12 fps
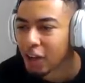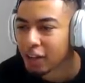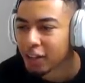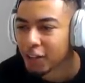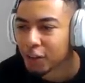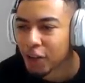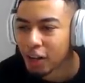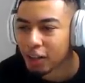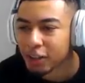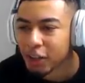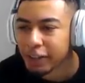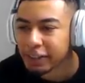talk of the new Call
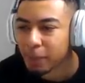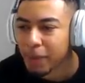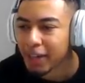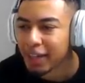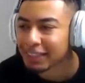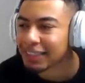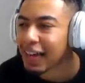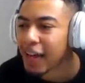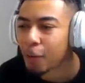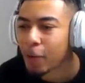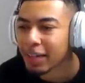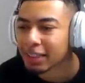of Duty. It's about that
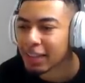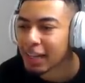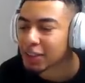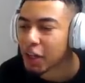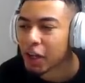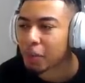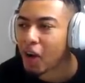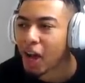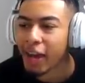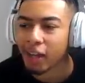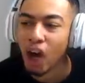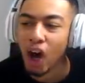time when they start talking about,
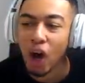hey,